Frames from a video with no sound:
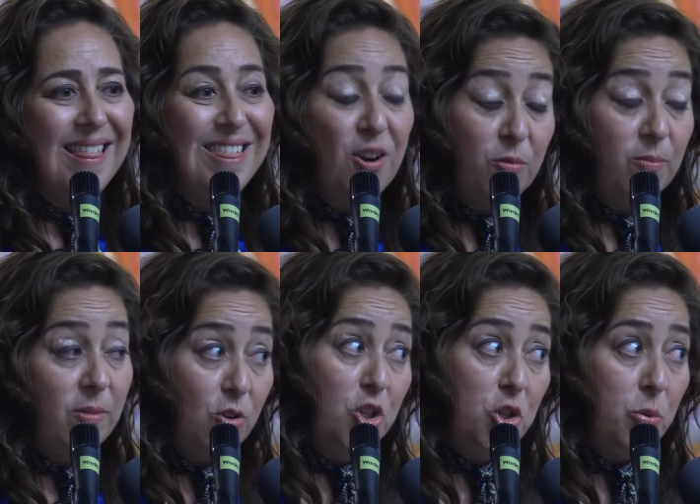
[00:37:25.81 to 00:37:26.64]

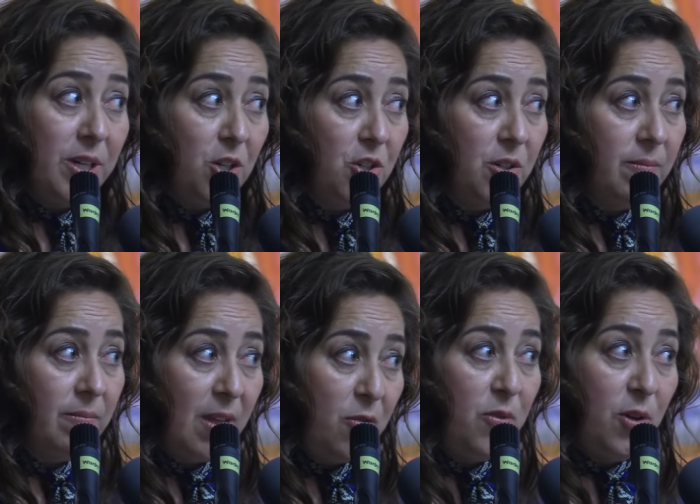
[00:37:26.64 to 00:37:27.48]
they're Jewish.
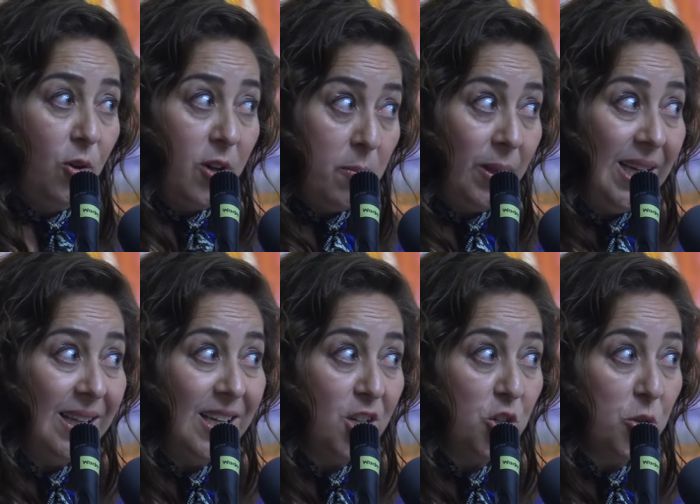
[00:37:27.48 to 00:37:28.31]
They feel
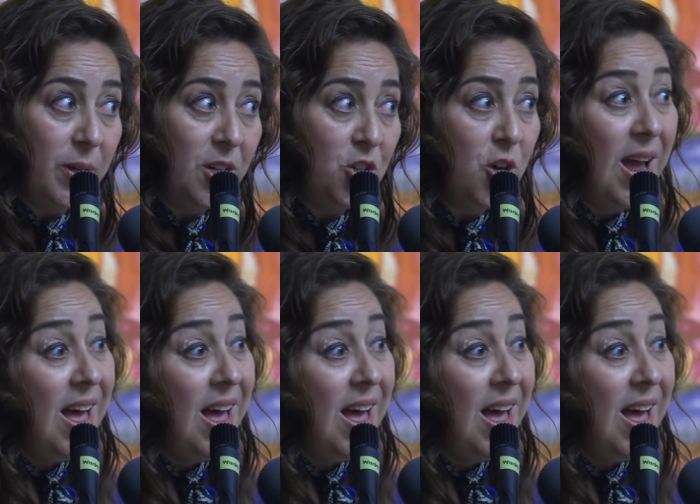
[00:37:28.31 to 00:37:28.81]
completely Jewish.